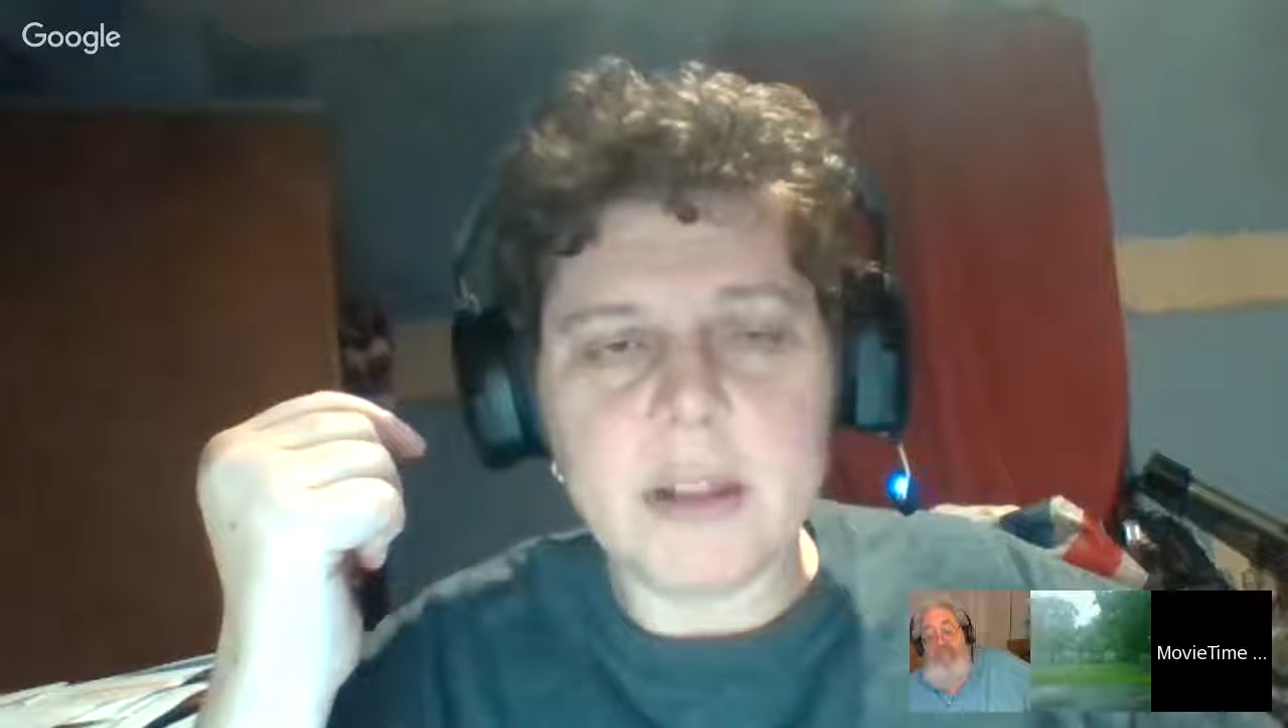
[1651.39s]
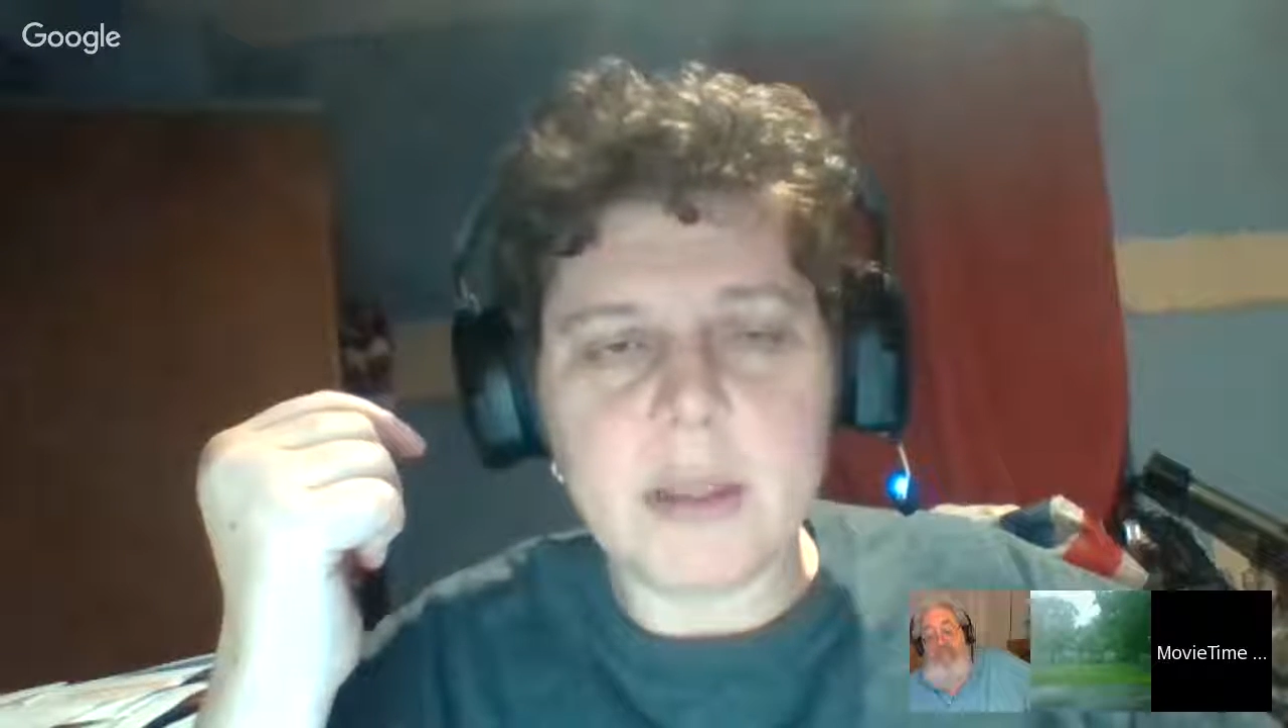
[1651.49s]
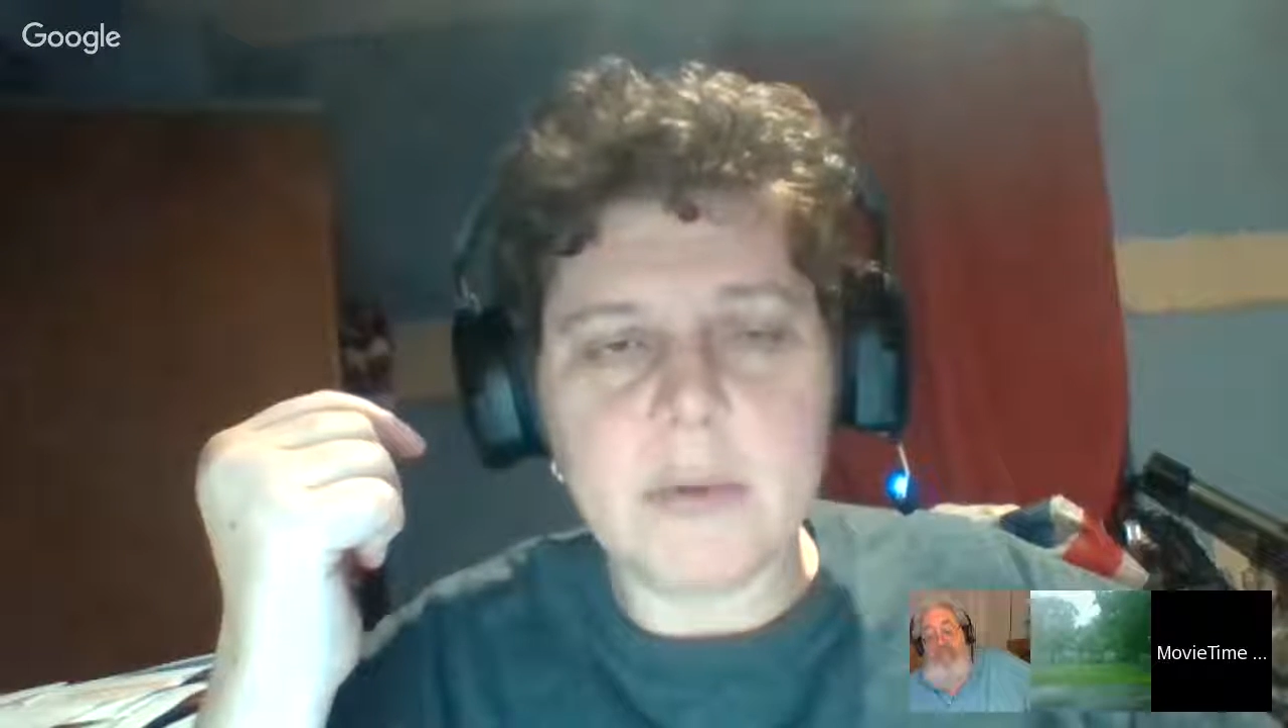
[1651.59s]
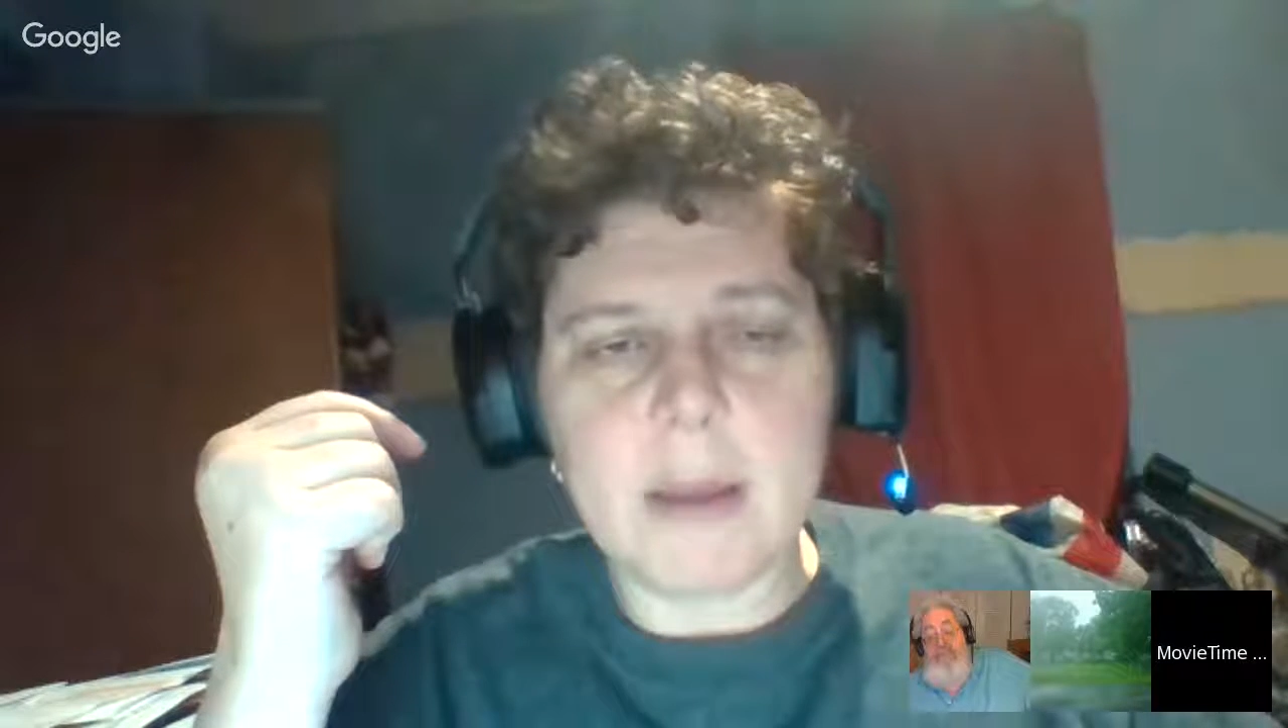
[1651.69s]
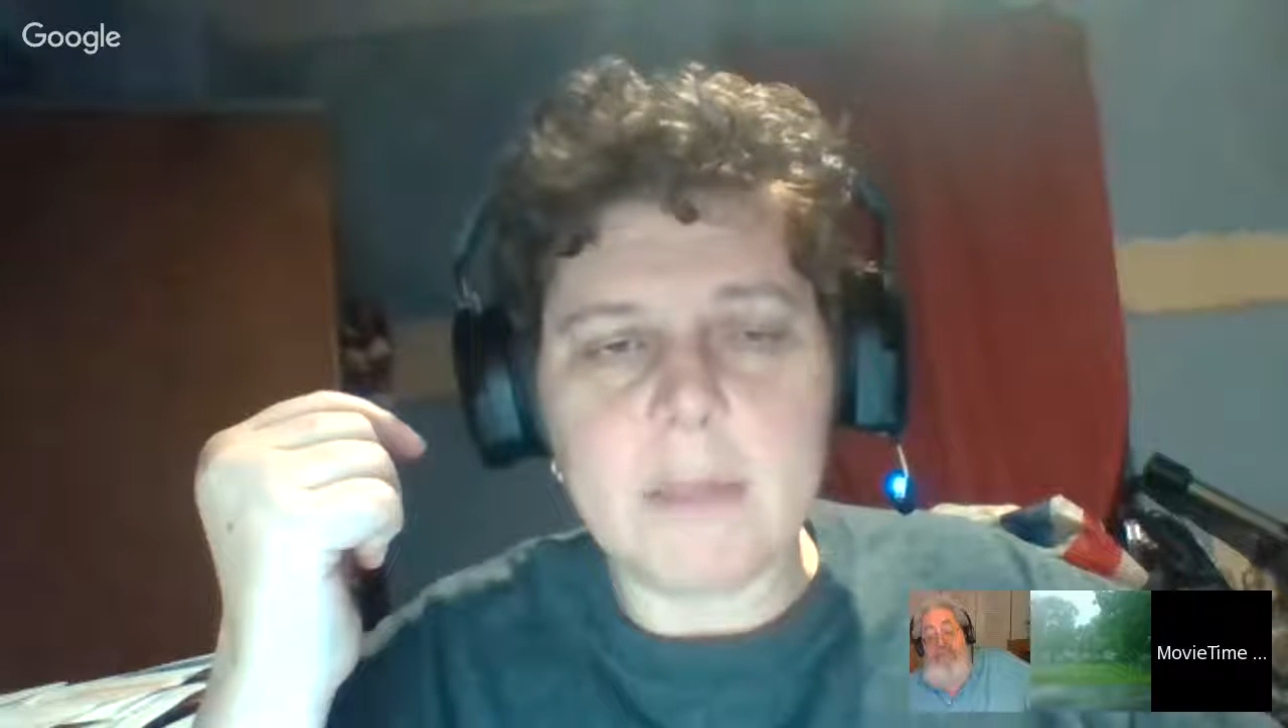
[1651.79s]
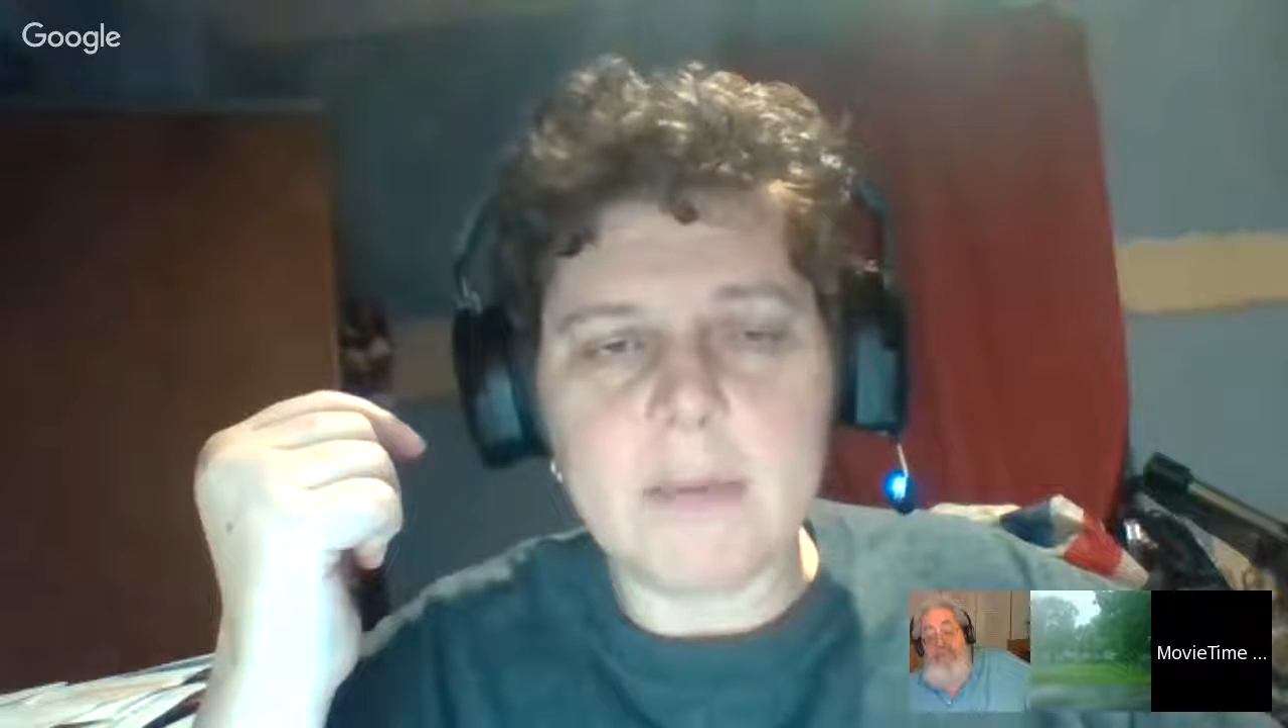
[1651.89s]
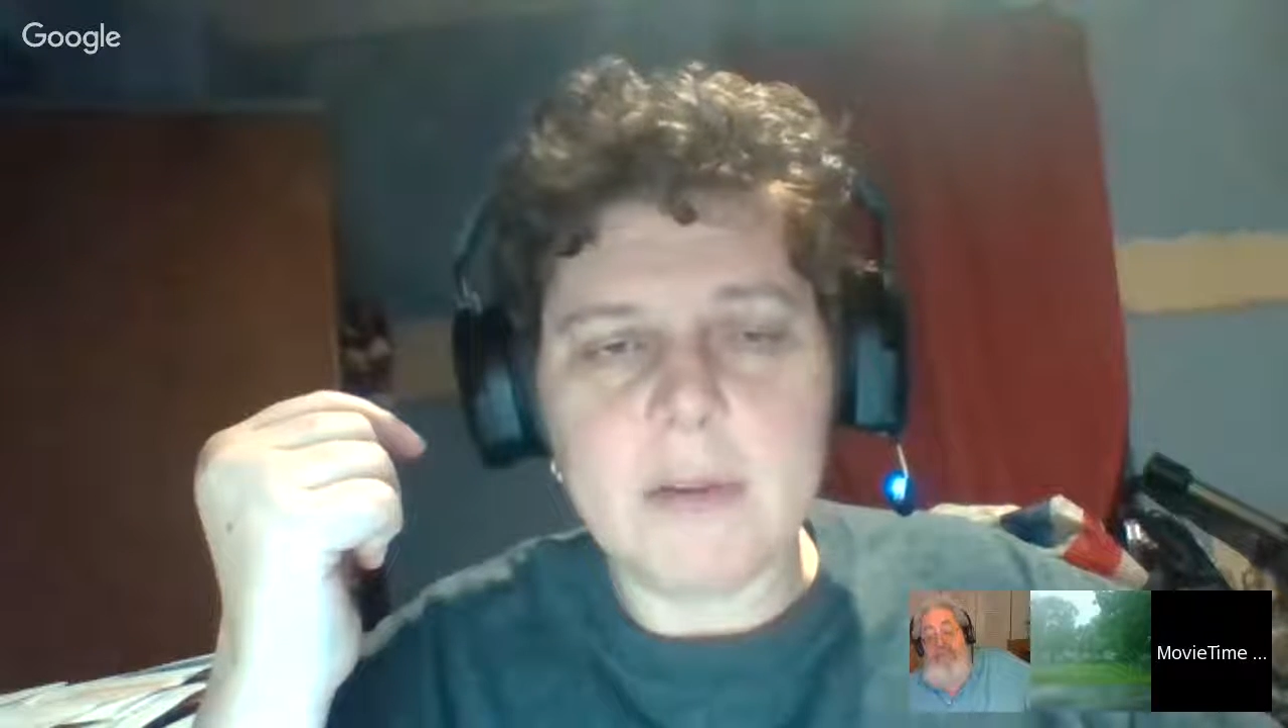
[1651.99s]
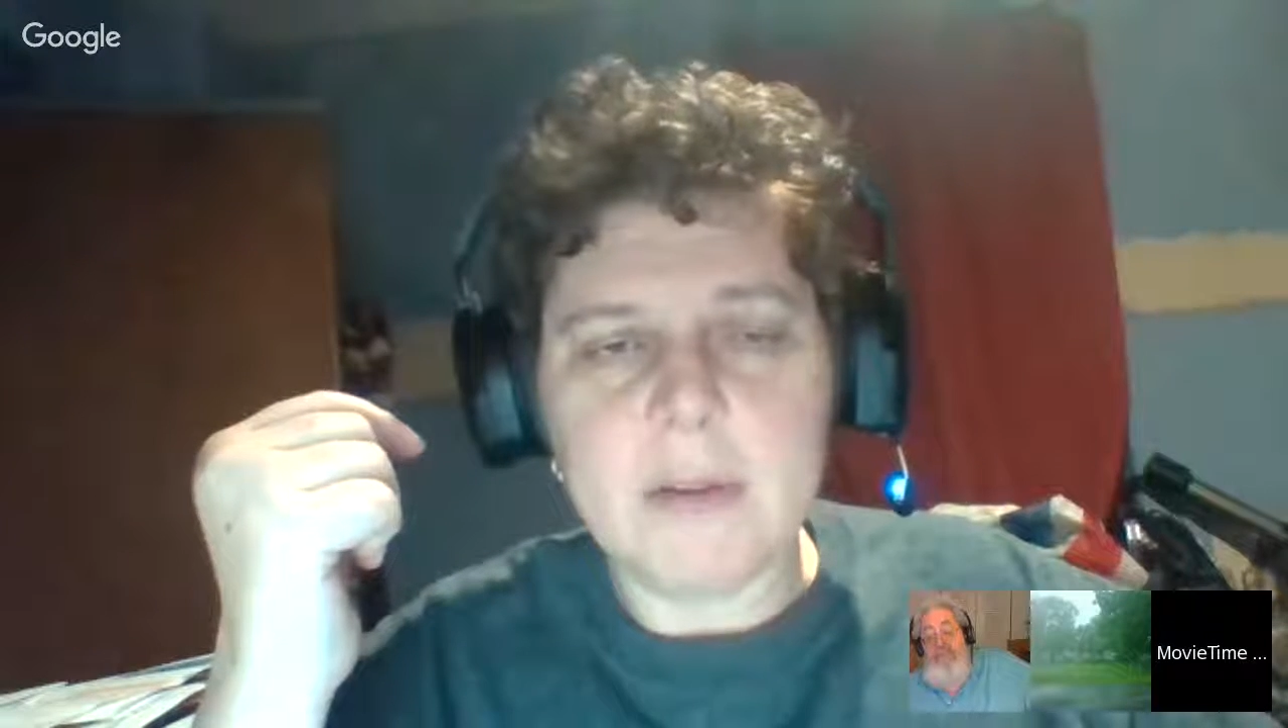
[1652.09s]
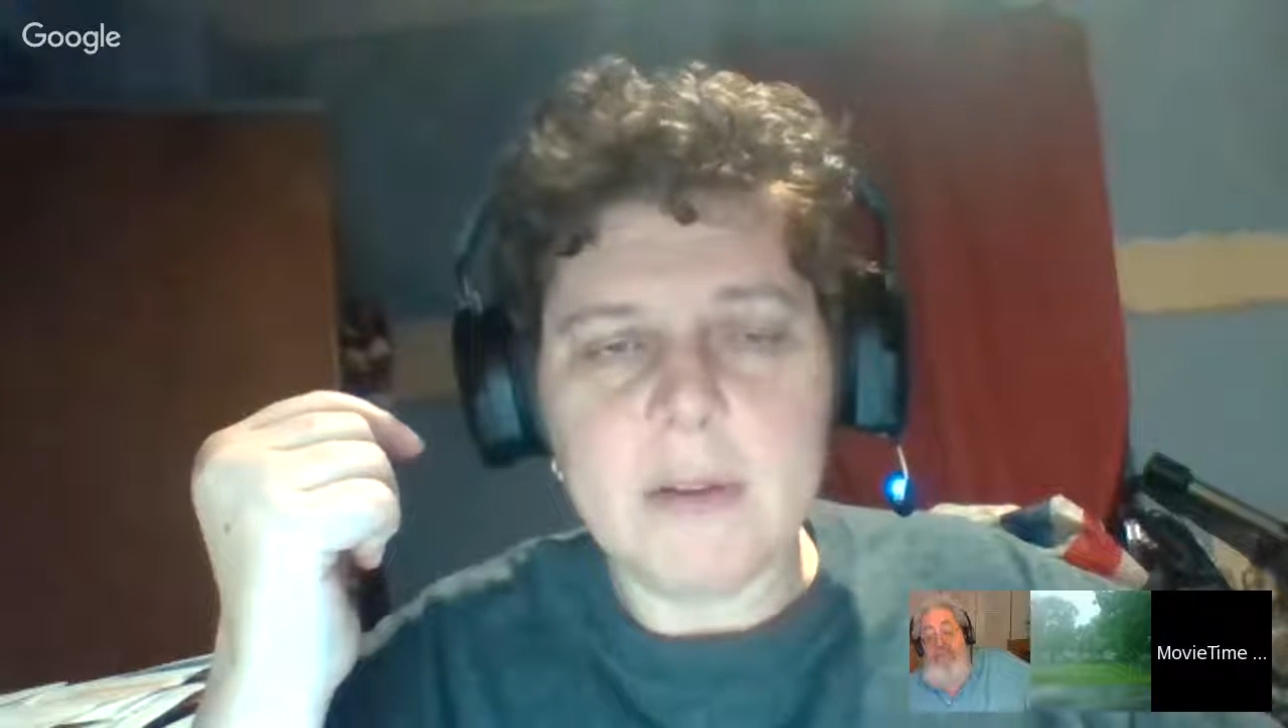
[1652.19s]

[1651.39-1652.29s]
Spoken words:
the script.